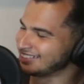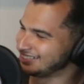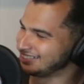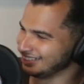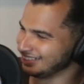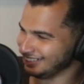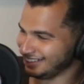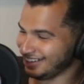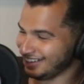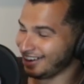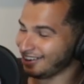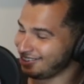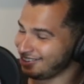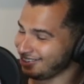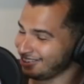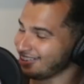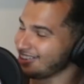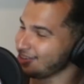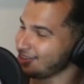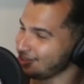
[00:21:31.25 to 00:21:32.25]
So yeah, you
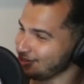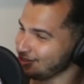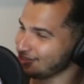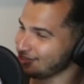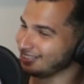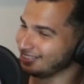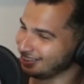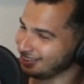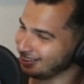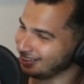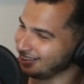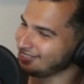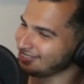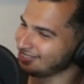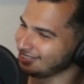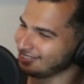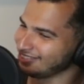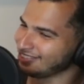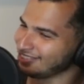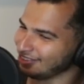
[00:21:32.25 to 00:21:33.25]
can
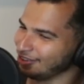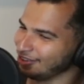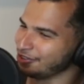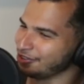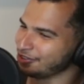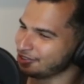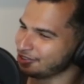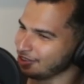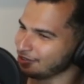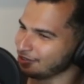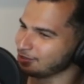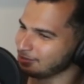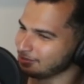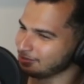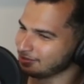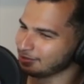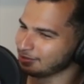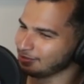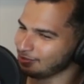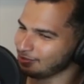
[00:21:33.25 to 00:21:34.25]
learn yourself
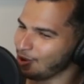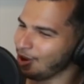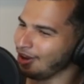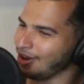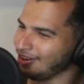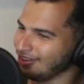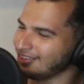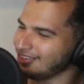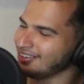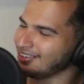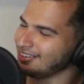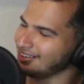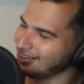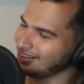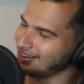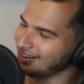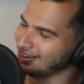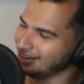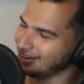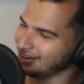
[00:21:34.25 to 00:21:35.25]
some wall.
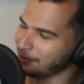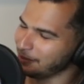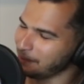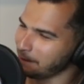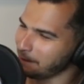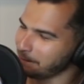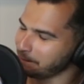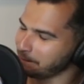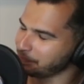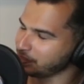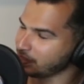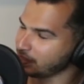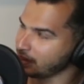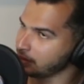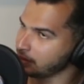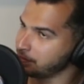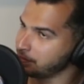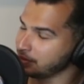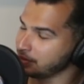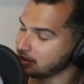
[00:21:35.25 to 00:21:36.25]

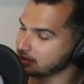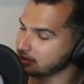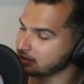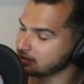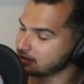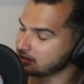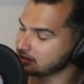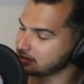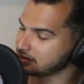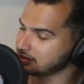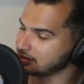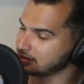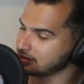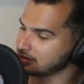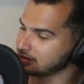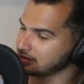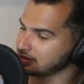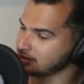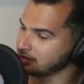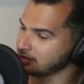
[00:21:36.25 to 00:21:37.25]
But
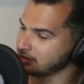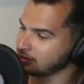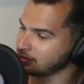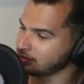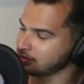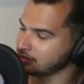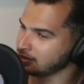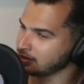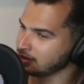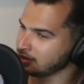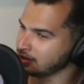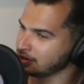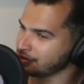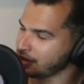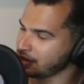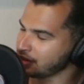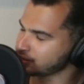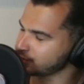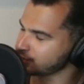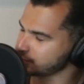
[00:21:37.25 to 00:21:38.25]

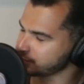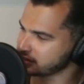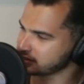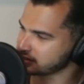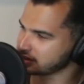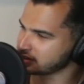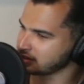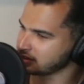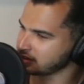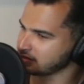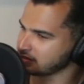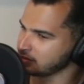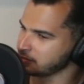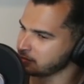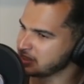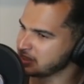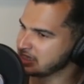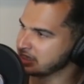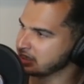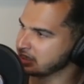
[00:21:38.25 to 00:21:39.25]
1,000 horsepower is like the
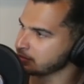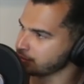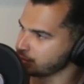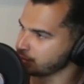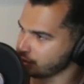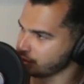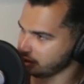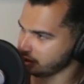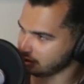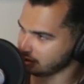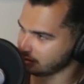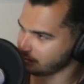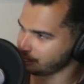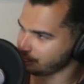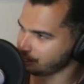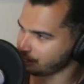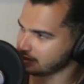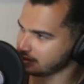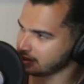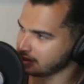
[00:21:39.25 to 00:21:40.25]
beginning point.
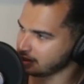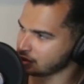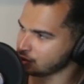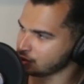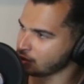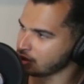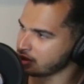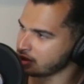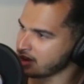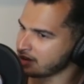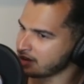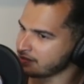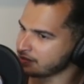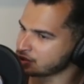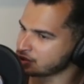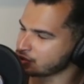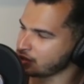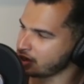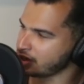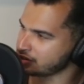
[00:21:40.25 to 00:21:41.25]
Like you are not even
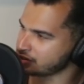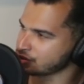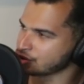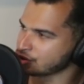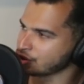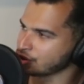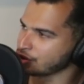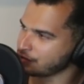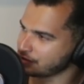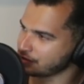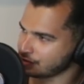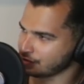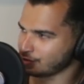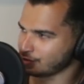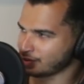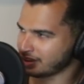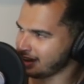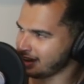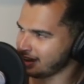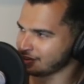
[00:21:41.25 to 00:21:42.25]
scratching the surface of
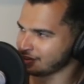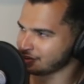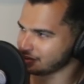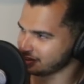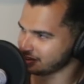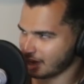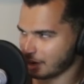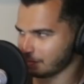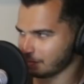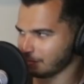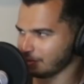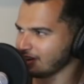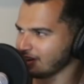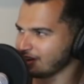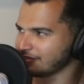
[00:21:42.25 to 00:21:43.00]
what that engine is capable of.